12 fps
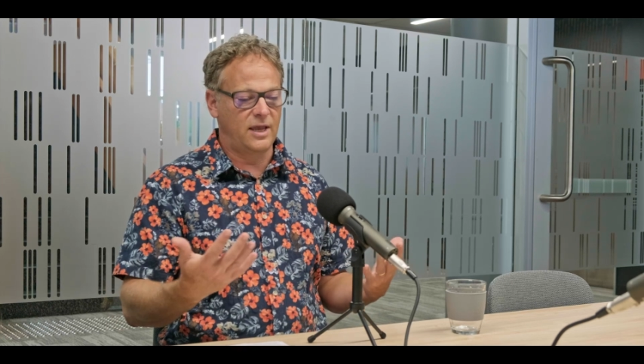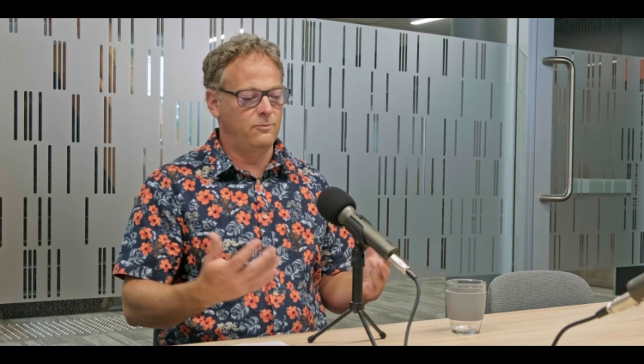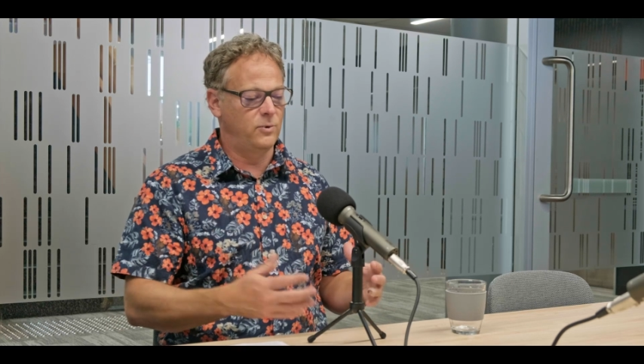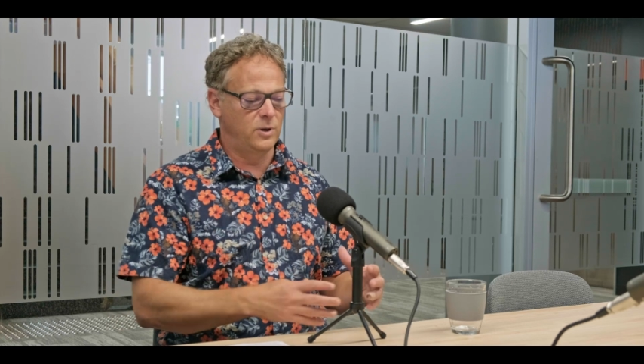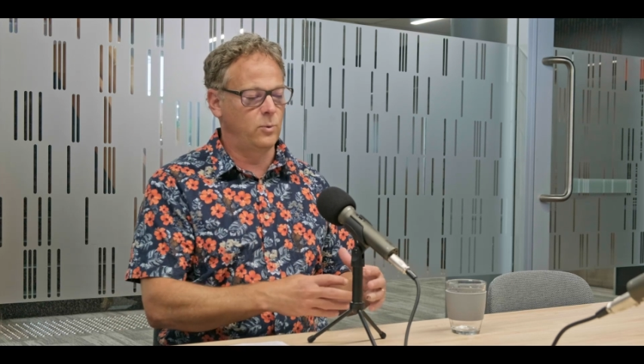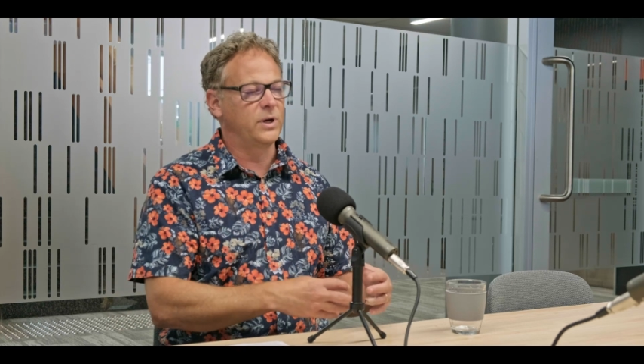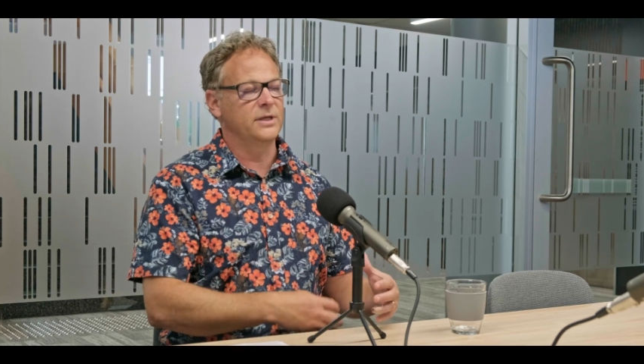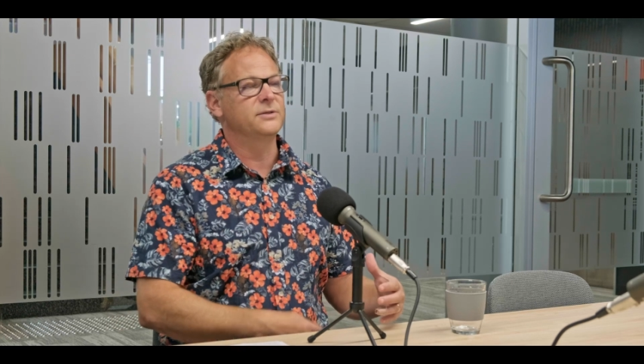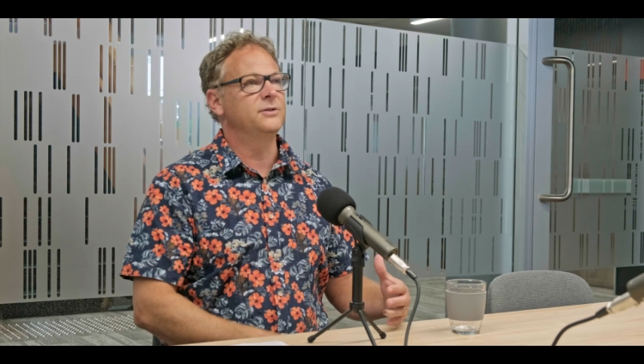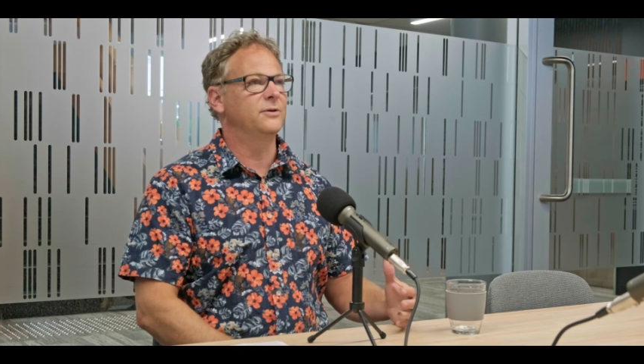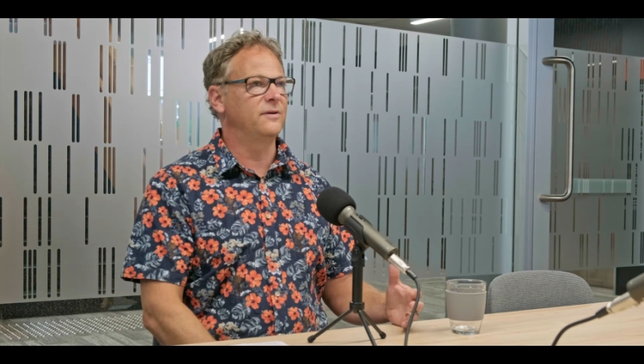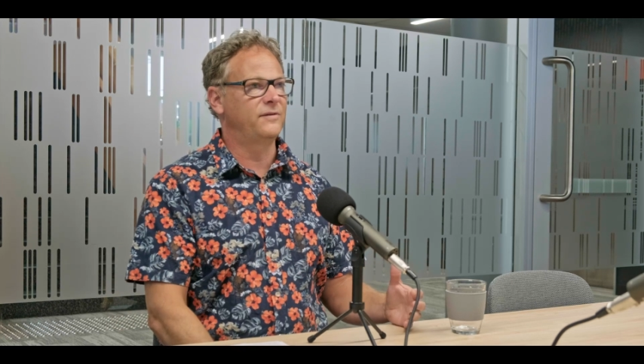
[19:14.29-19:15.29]
hey, what
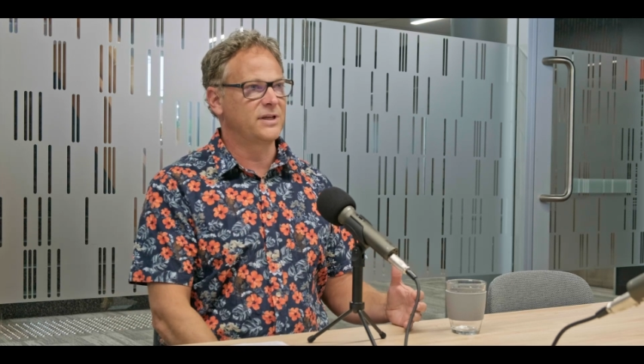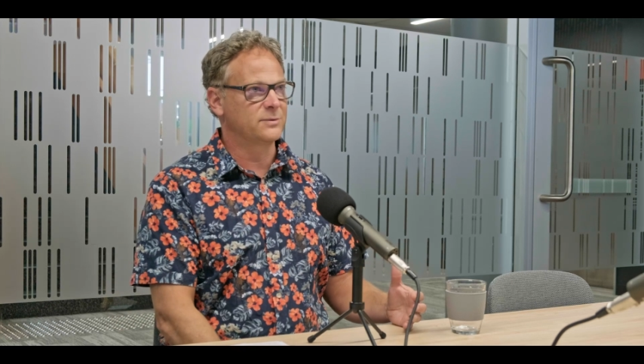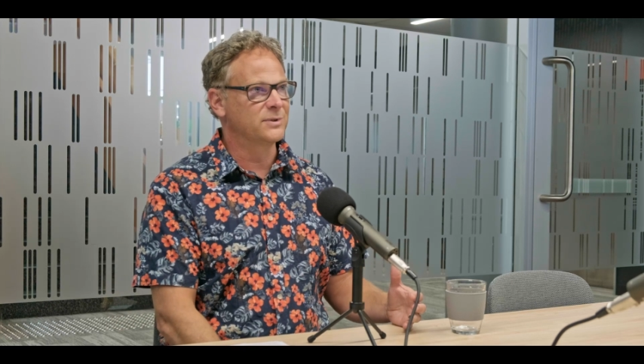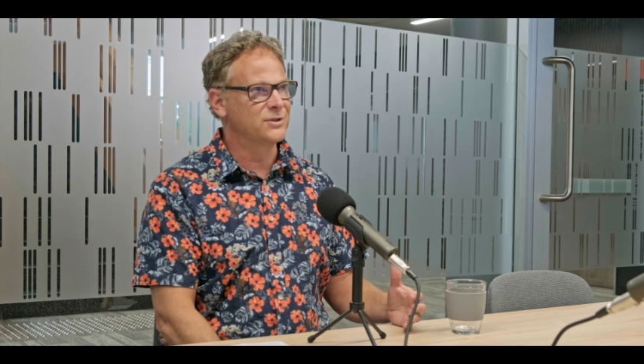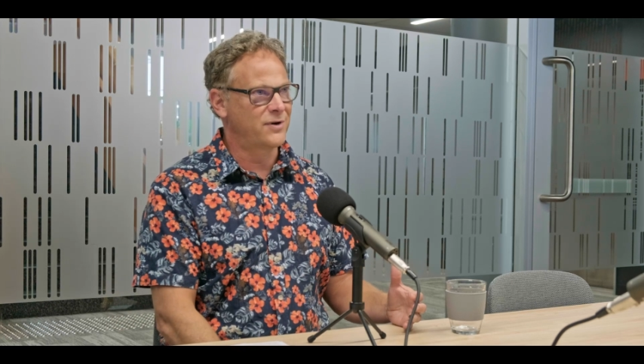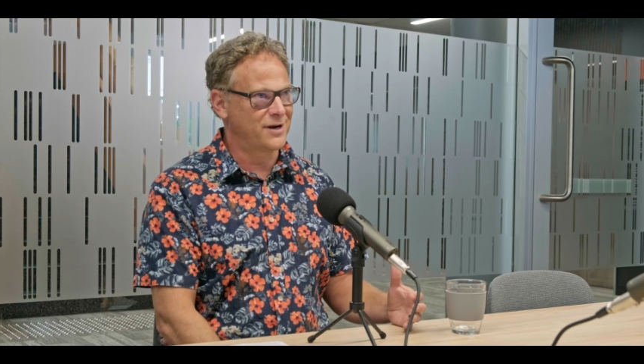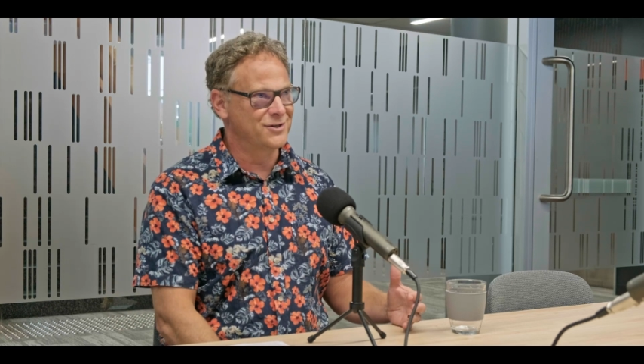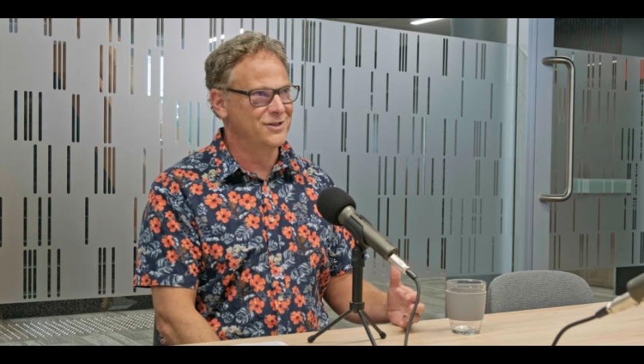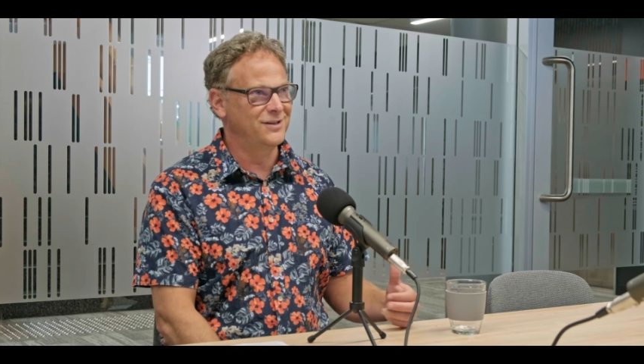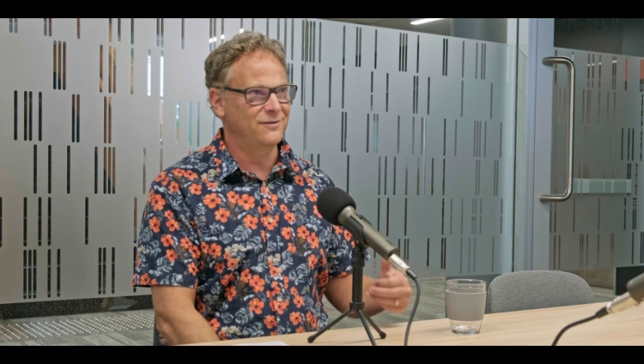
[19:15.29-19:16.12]
is your investment strategy?